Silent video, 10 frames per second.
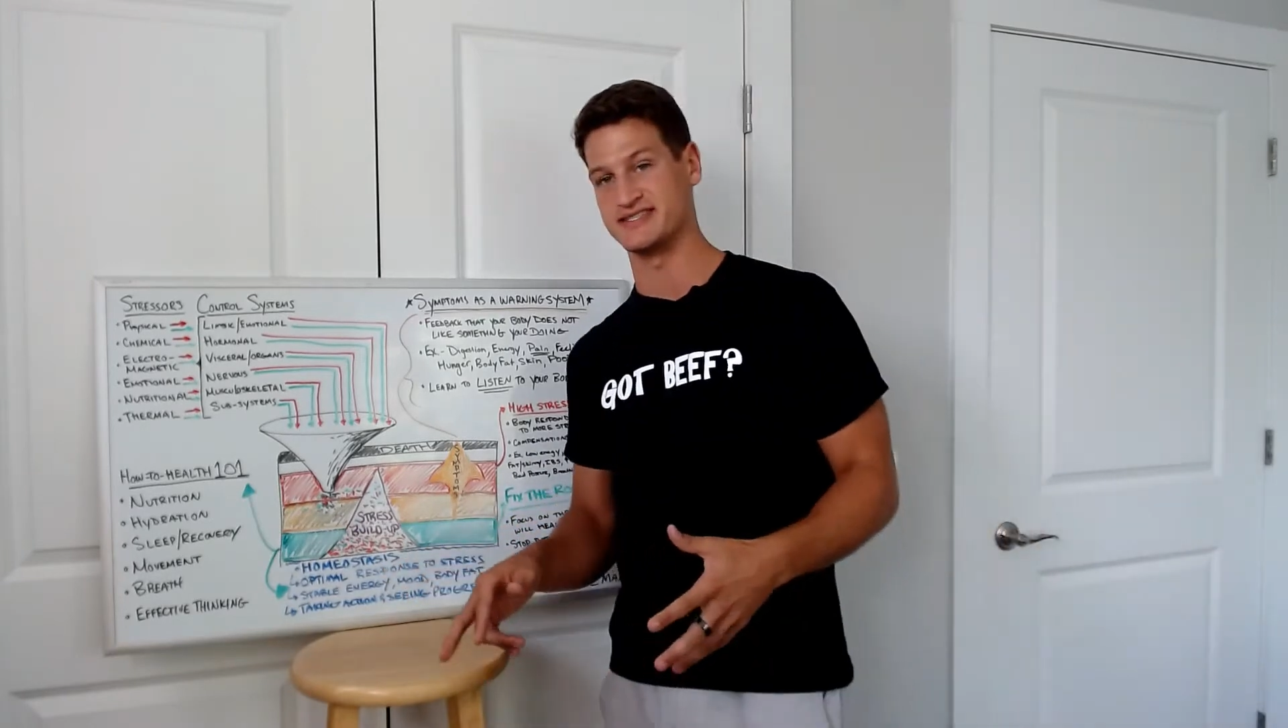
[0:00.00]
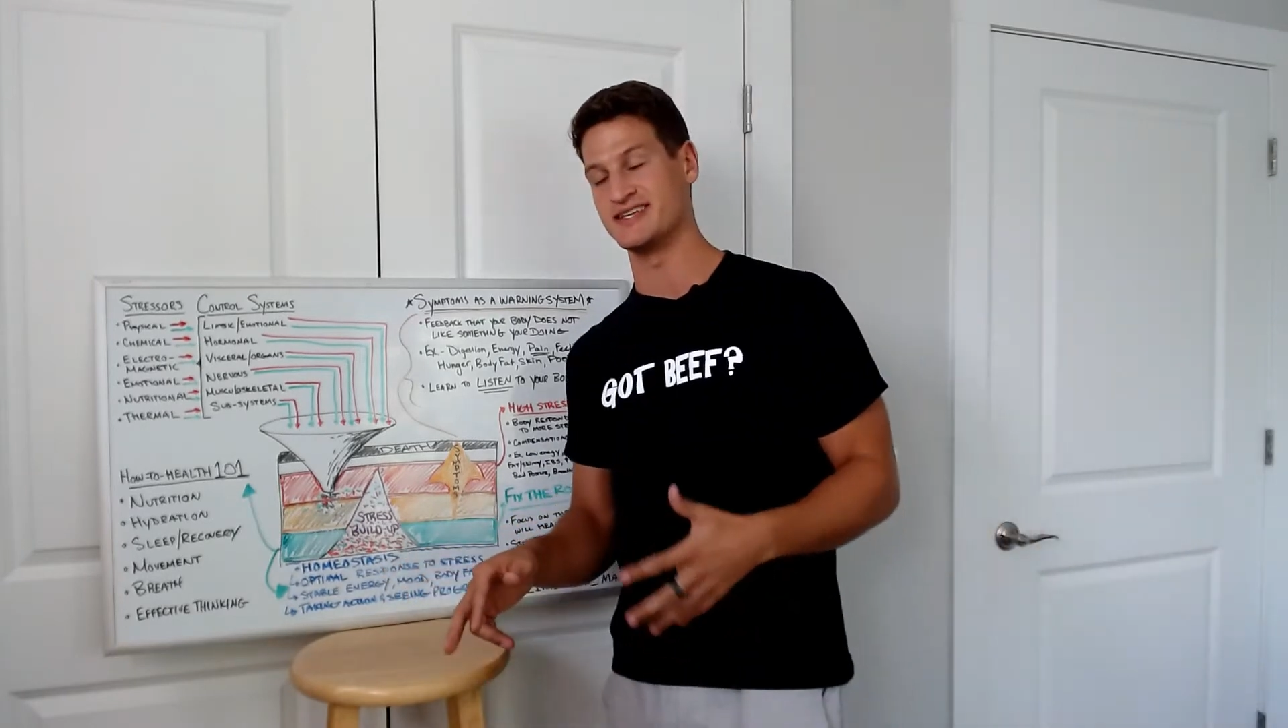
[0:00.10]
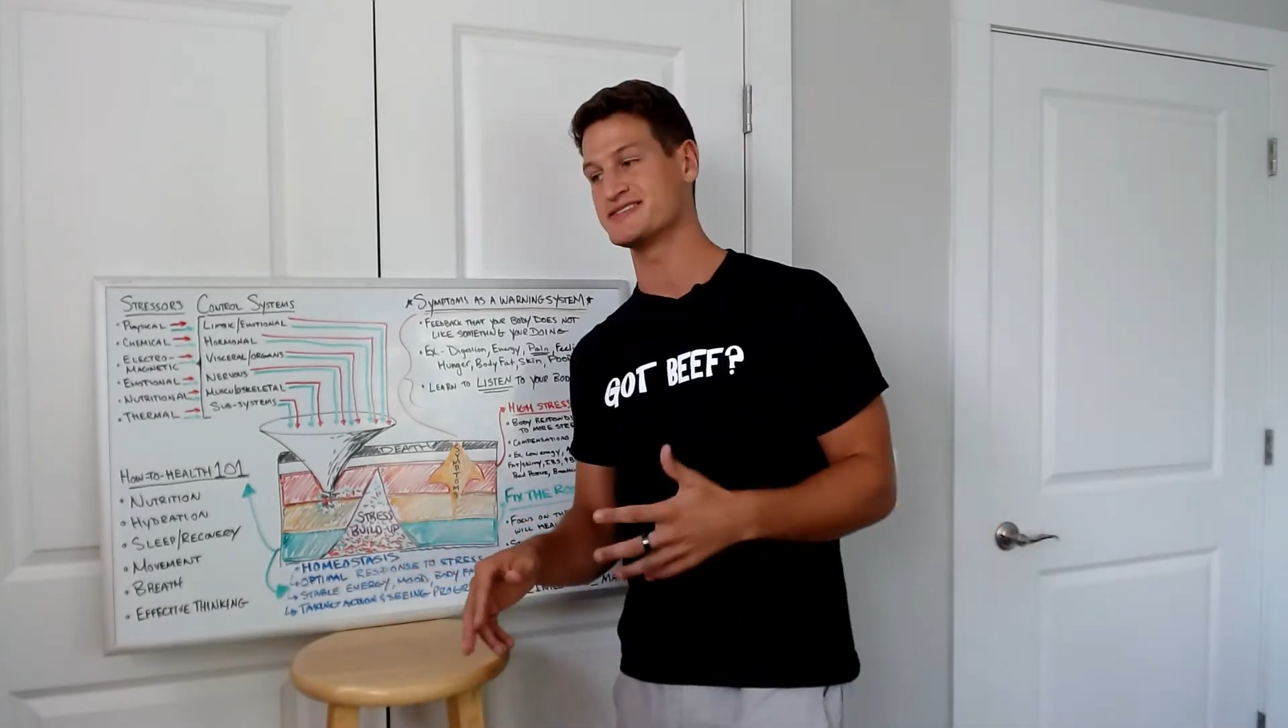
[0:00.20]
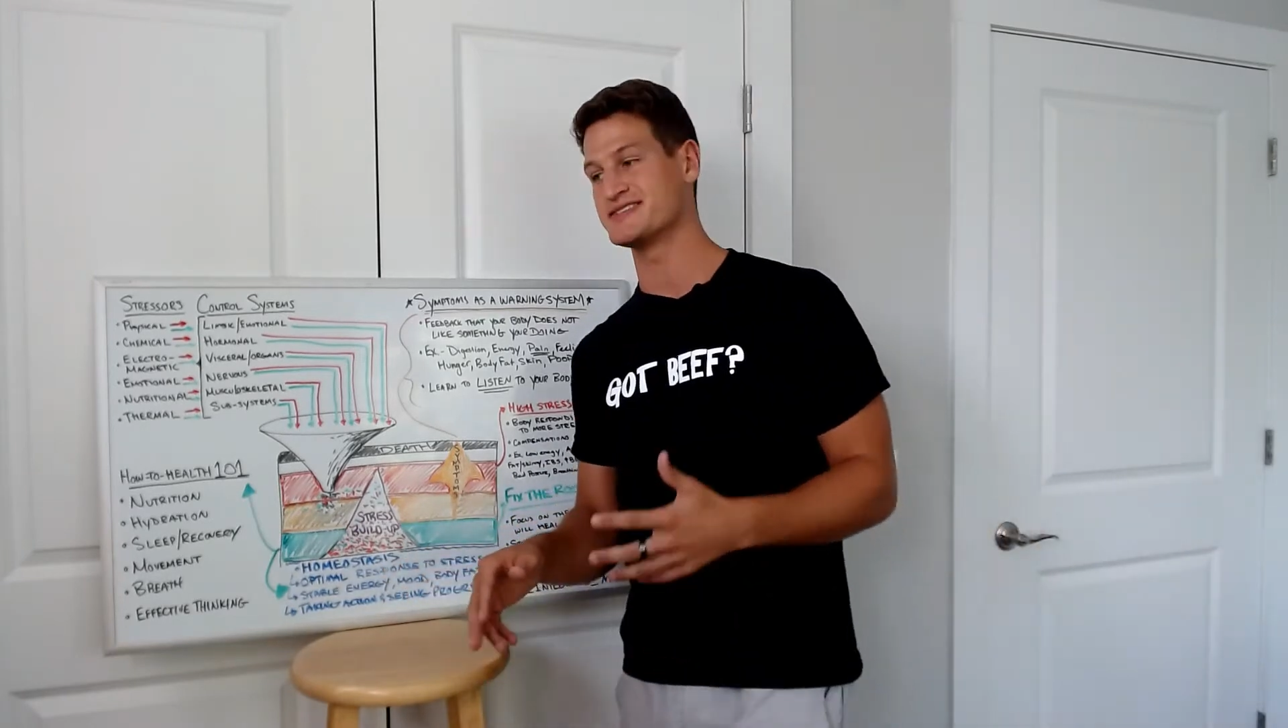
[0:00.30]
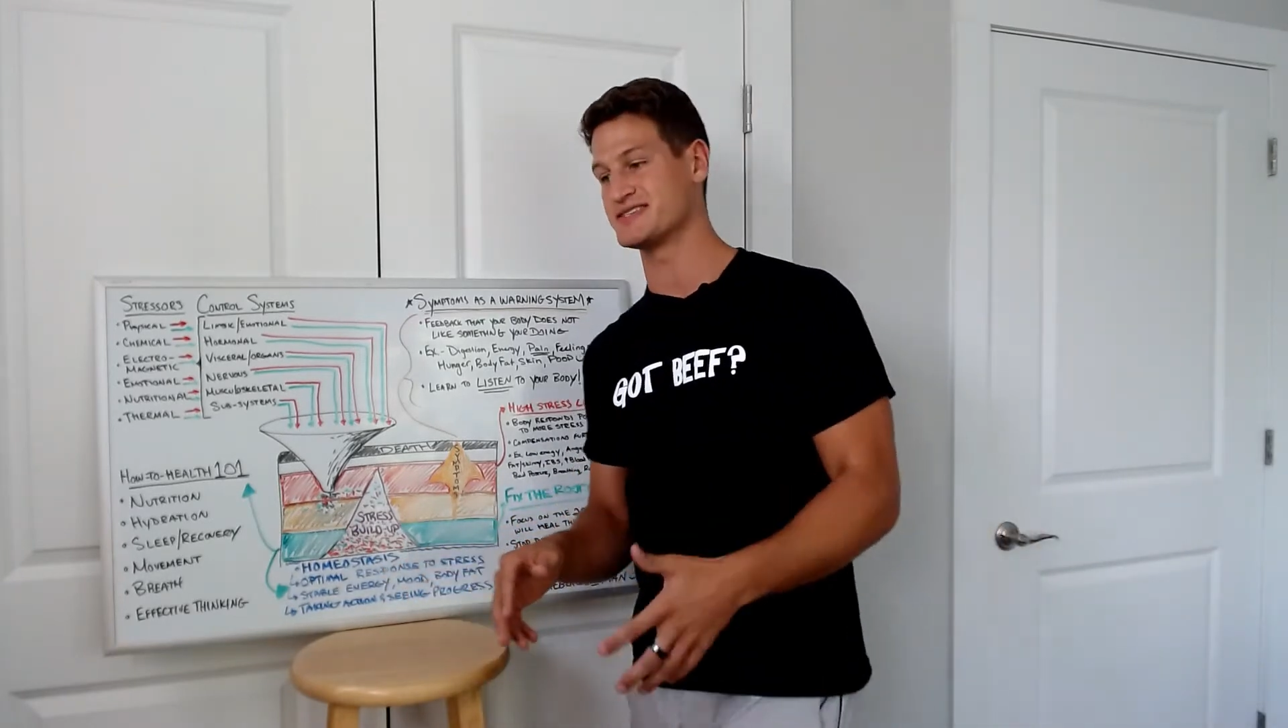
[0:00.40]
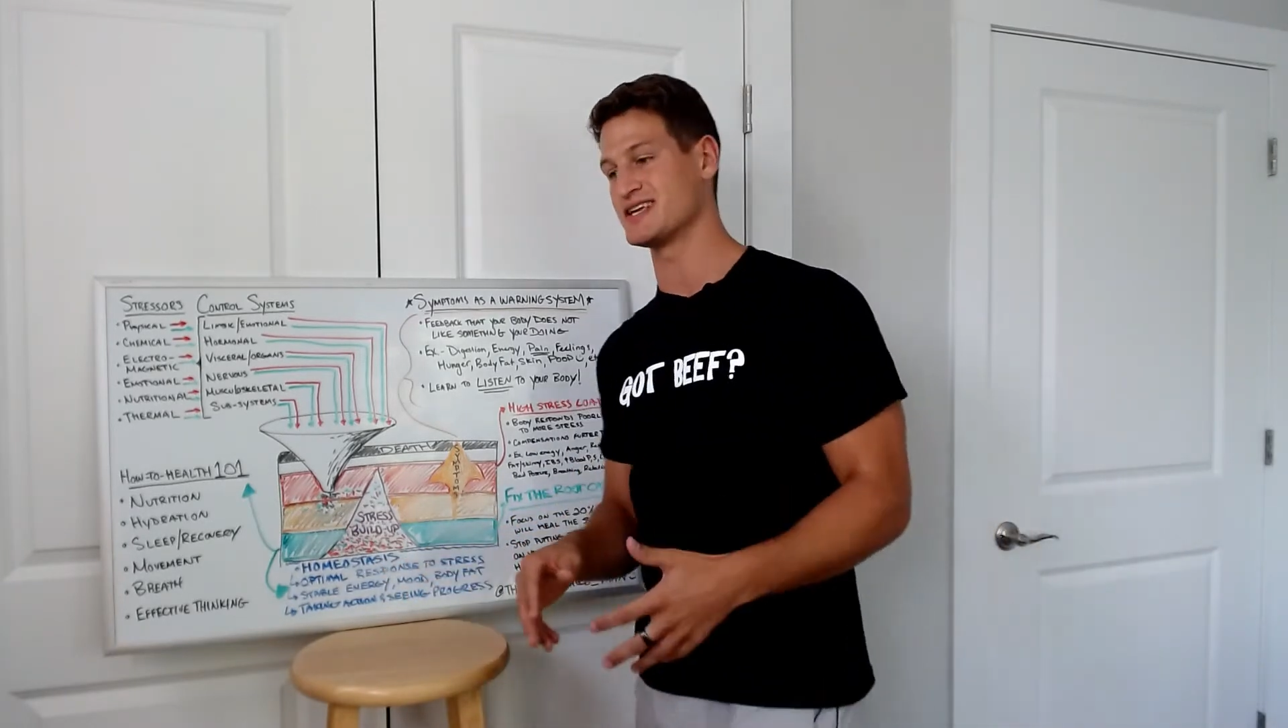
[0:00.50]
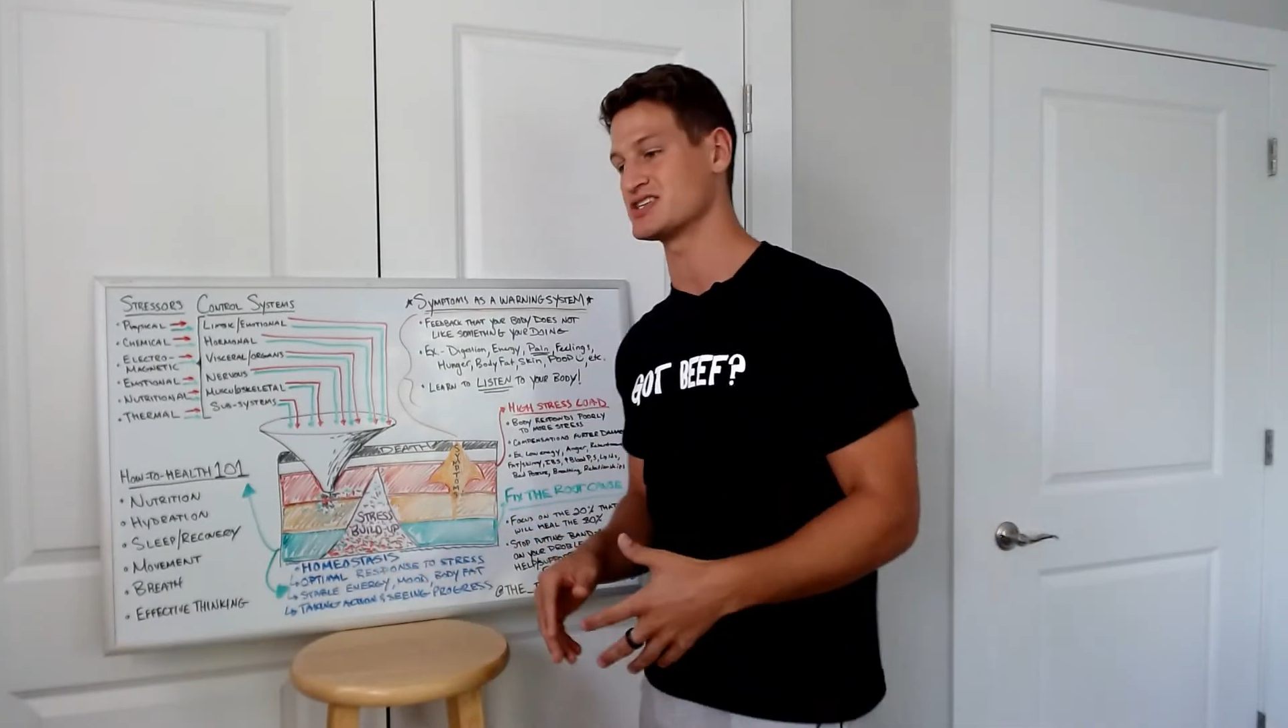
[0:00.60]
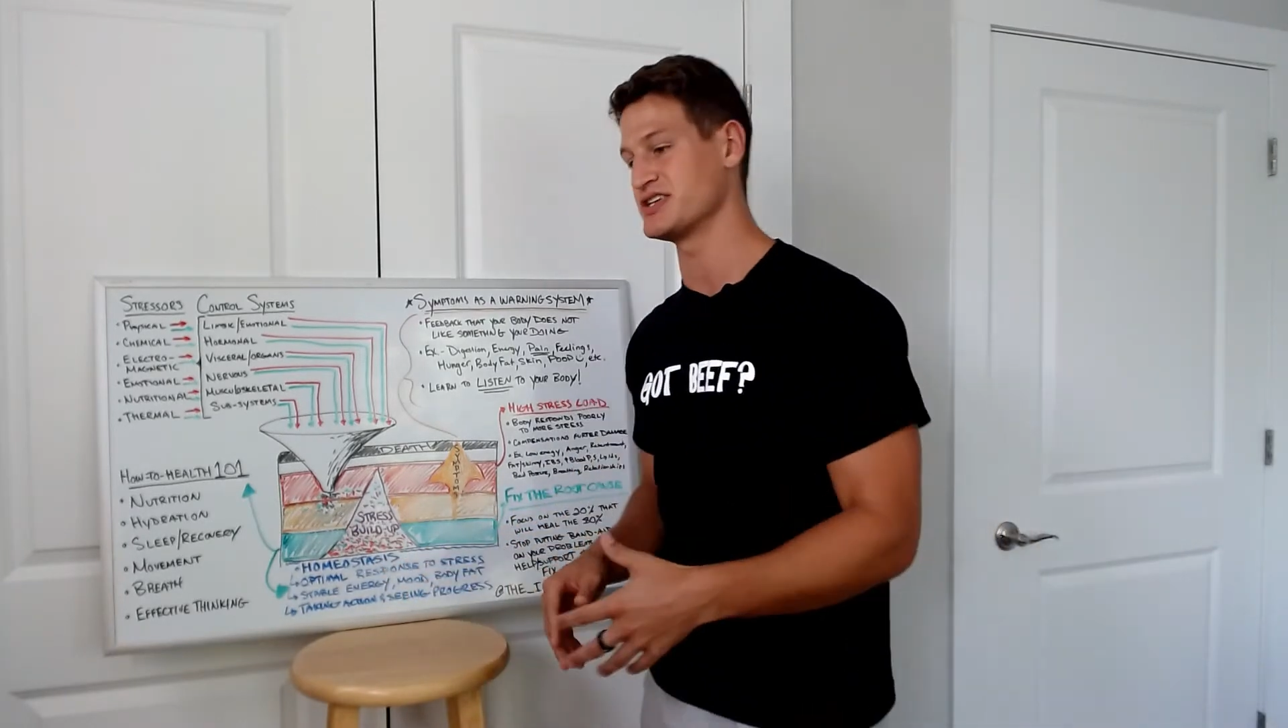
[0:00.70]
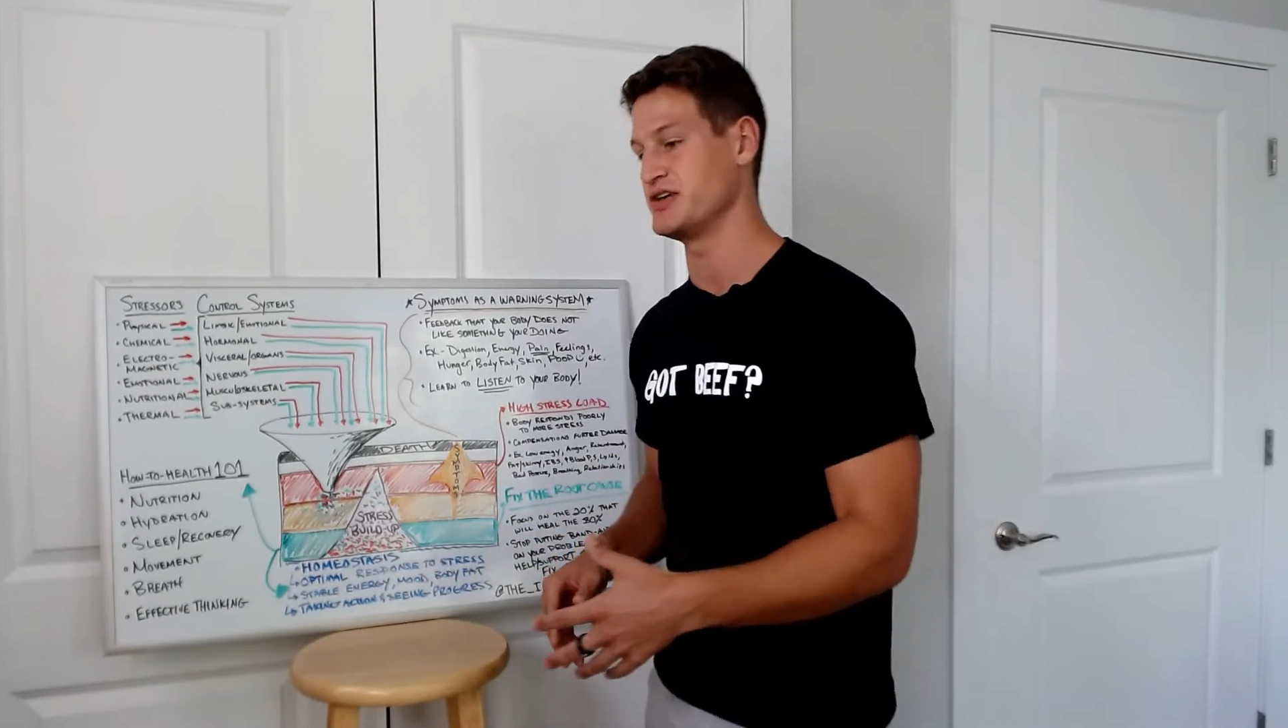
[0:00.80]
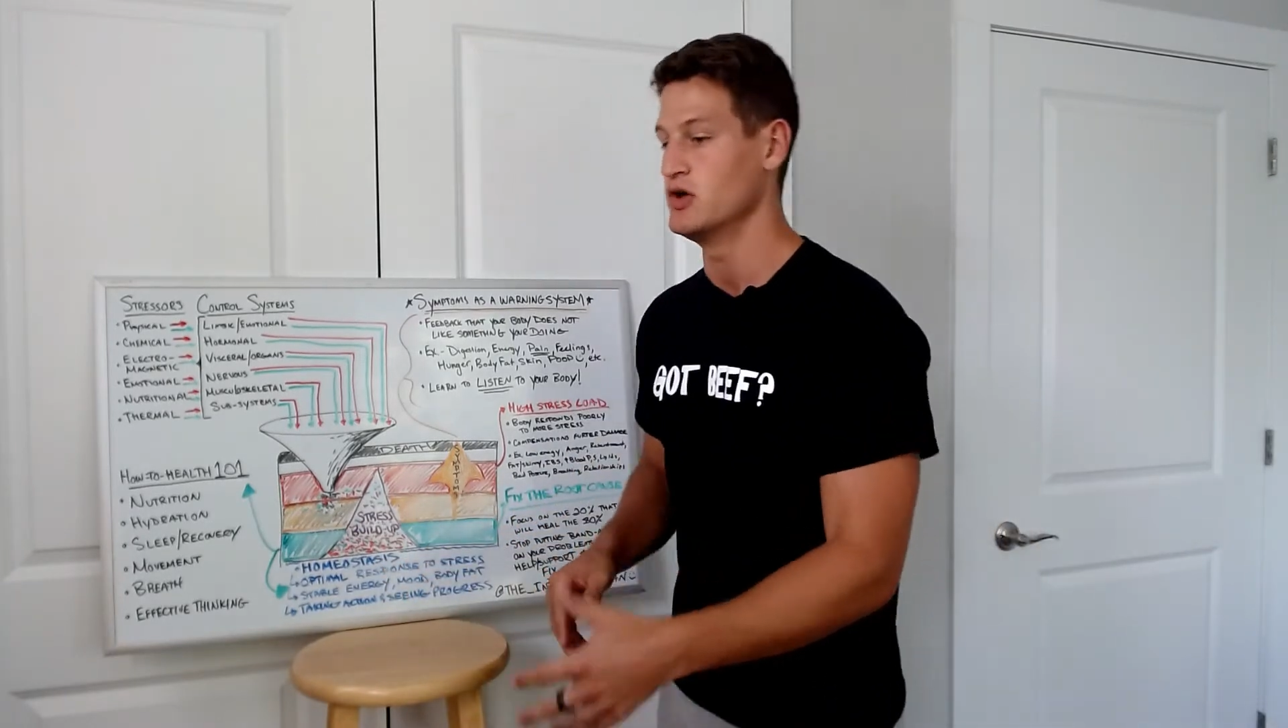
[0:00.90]
This is
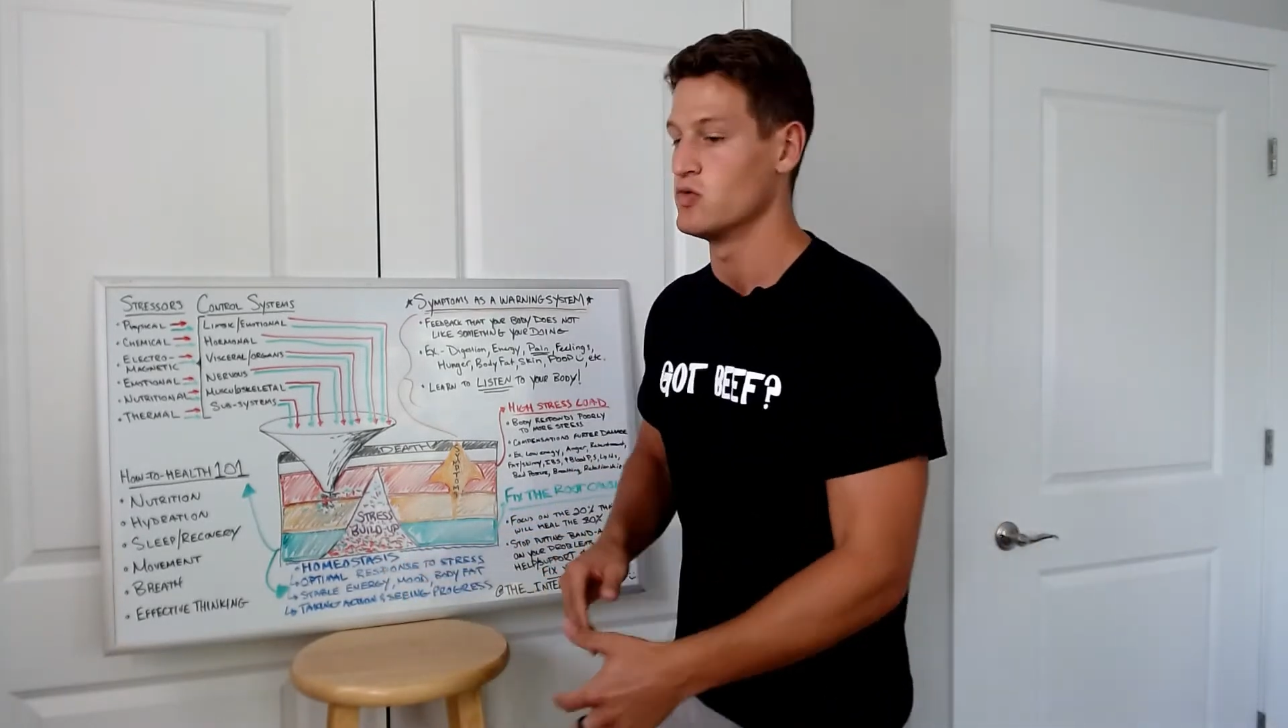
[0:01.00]
essentially,